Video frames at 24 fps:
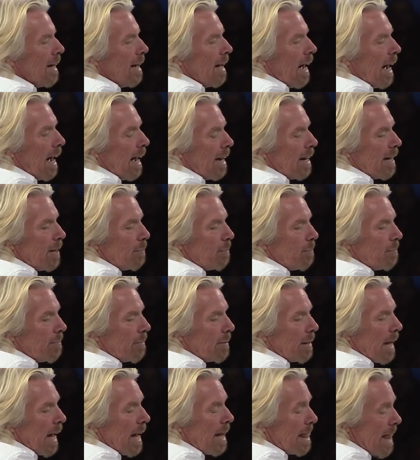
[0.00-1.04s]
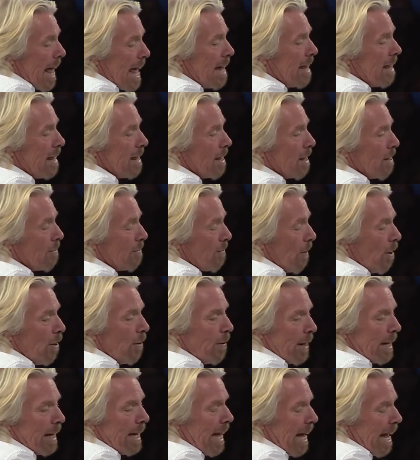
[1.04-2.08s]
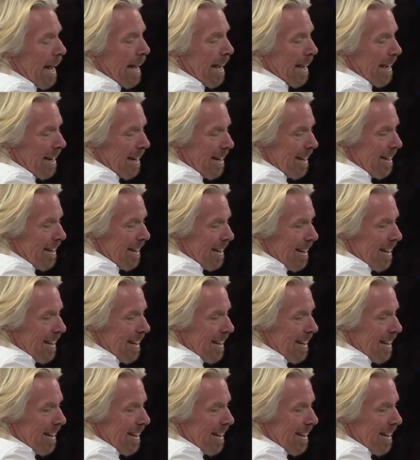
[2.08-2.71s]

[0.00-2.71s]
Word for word: Um, and then the following year,